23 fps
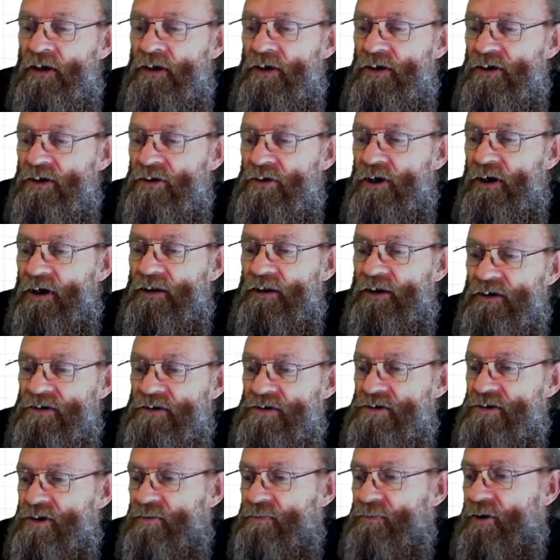in your
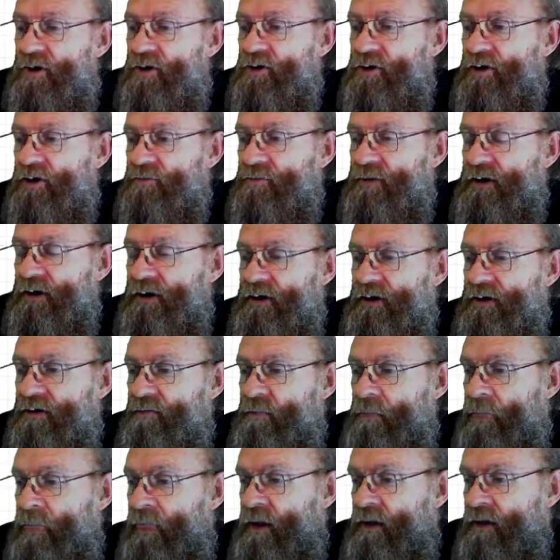unregistered program area,
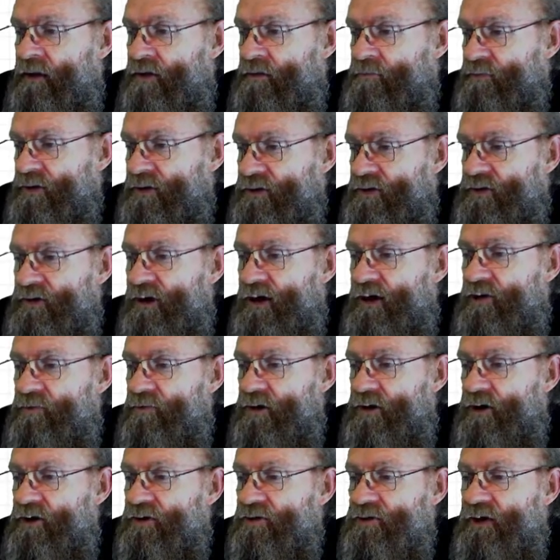but today we're
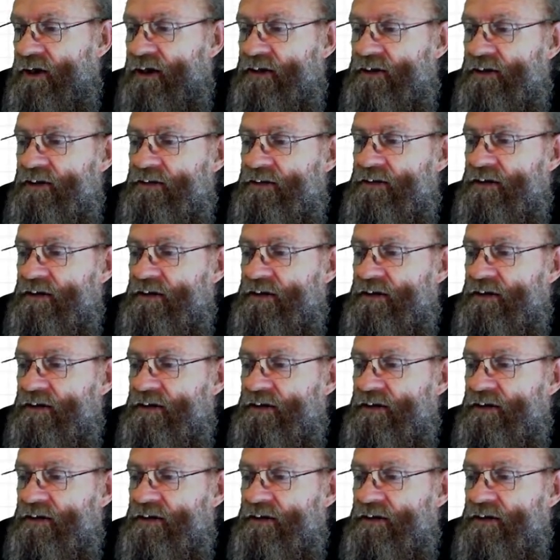going to handle